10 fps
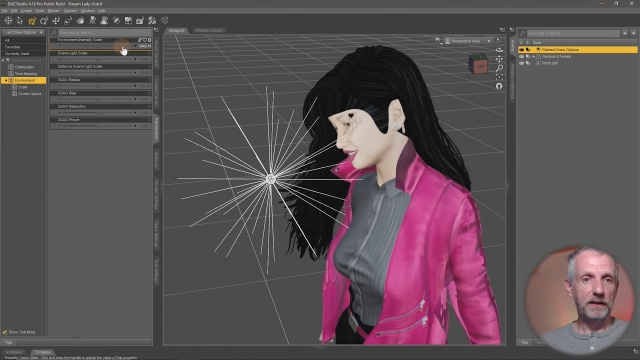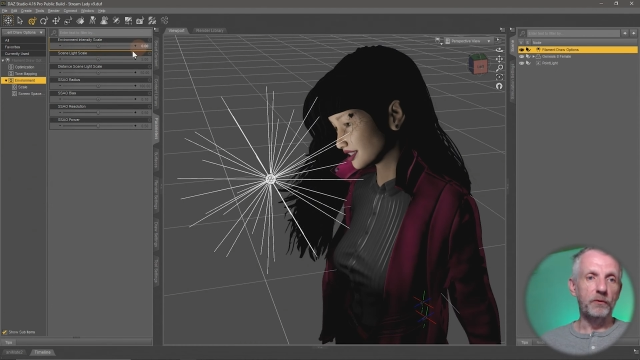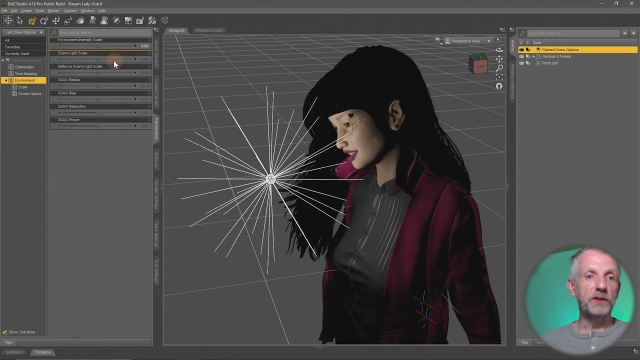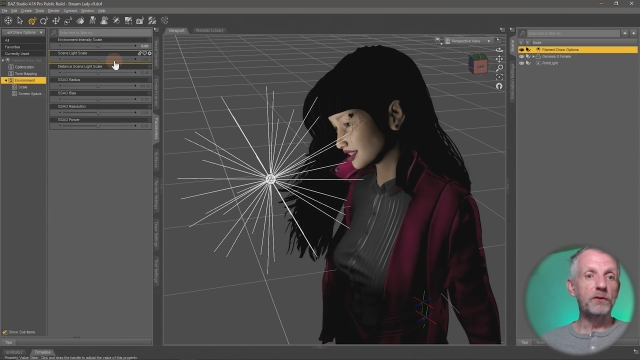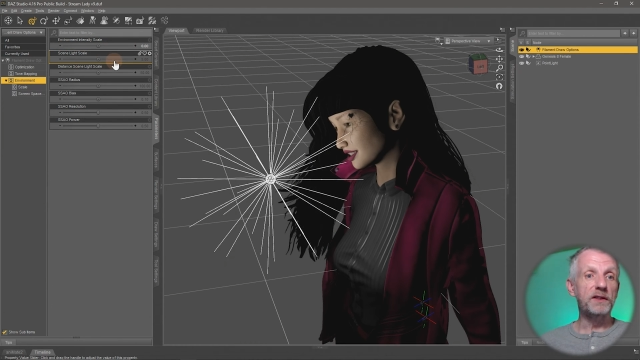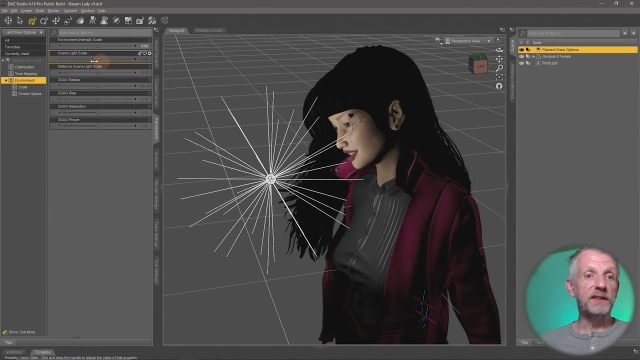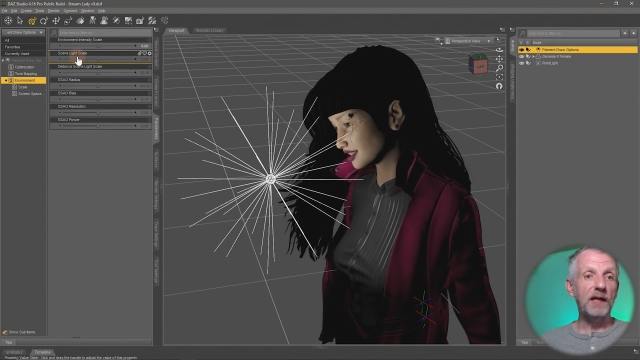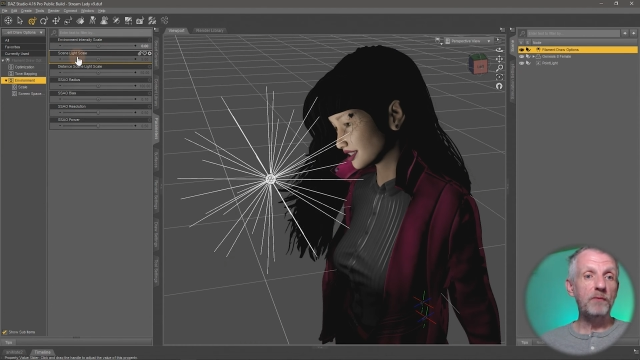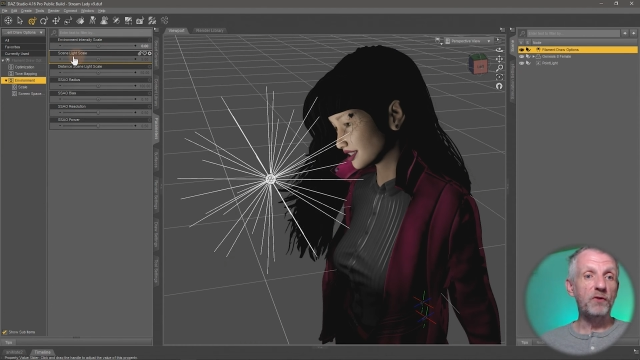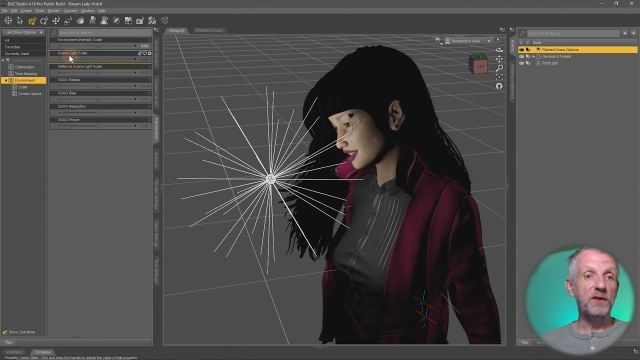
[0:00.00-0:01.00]
We can do the
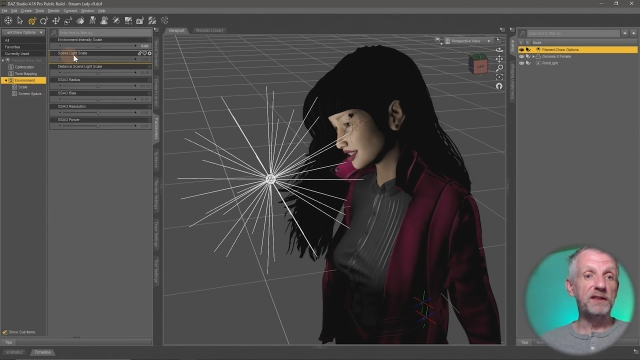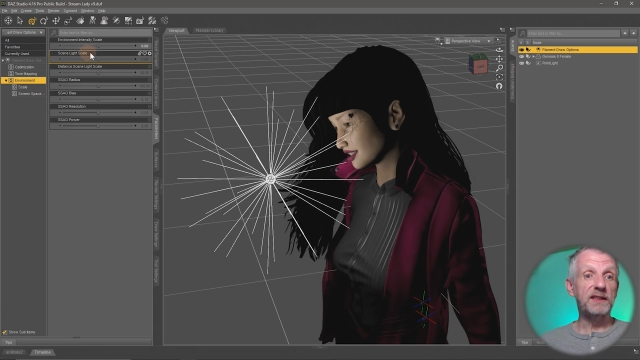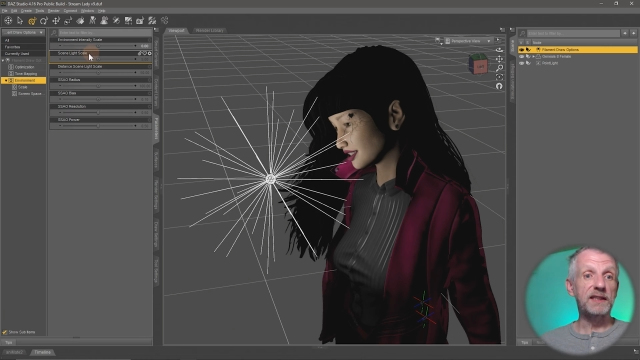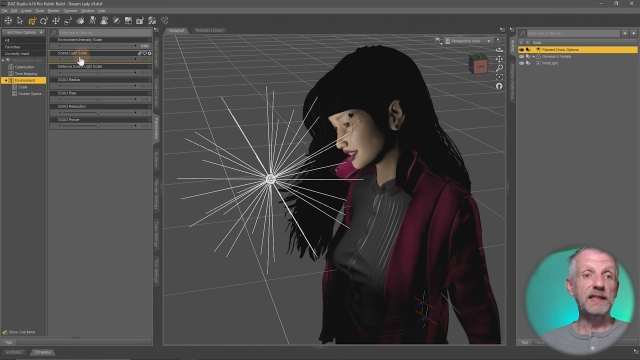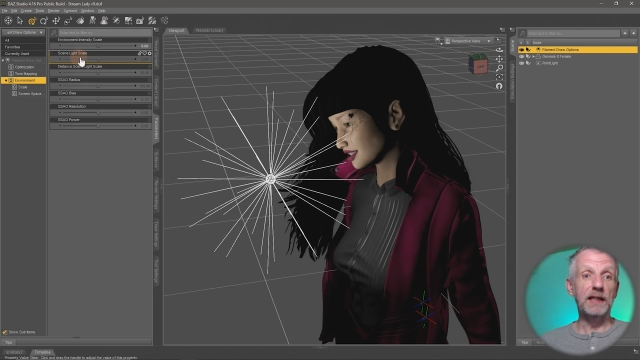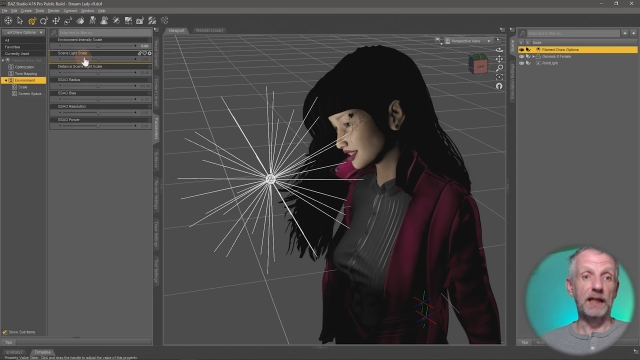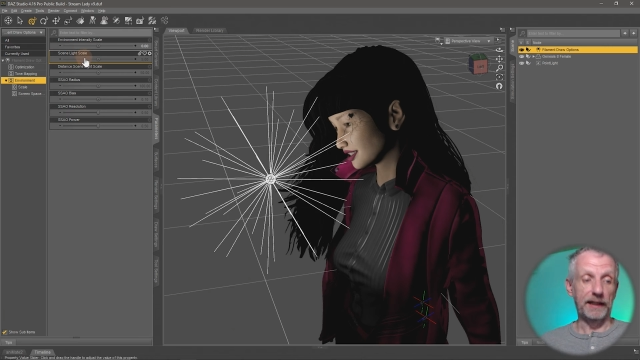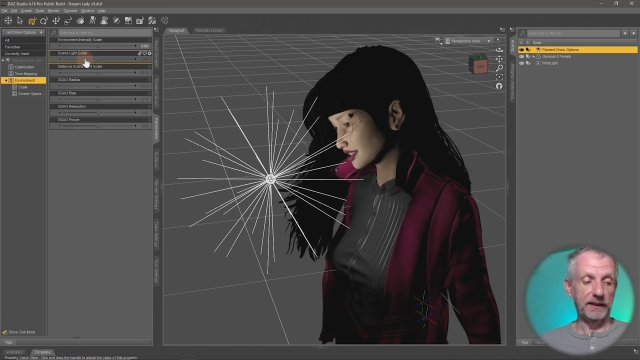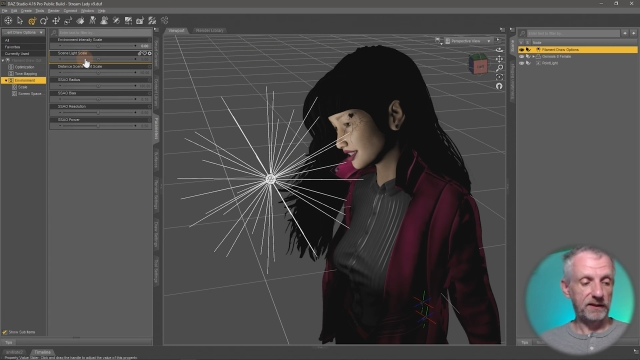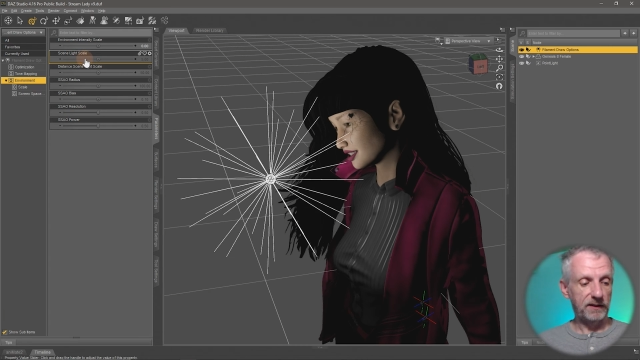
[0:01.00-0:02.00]
same with scene
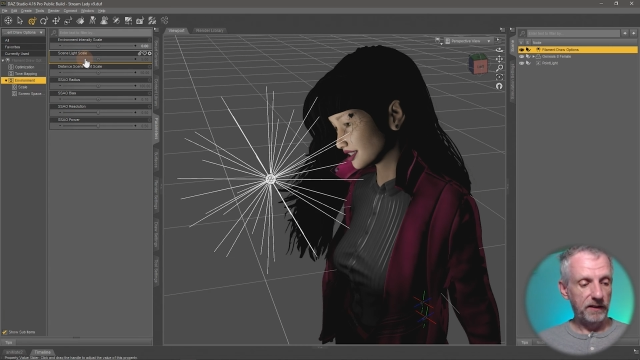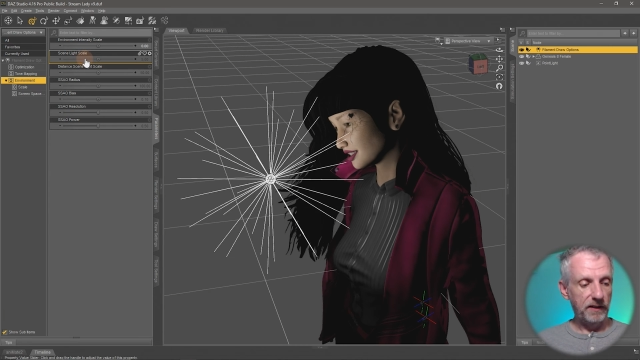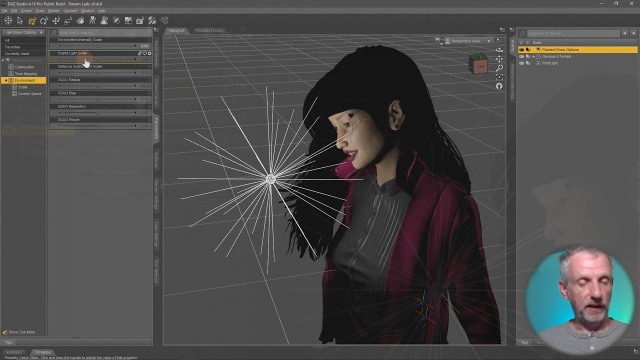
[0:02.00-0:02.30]
lights.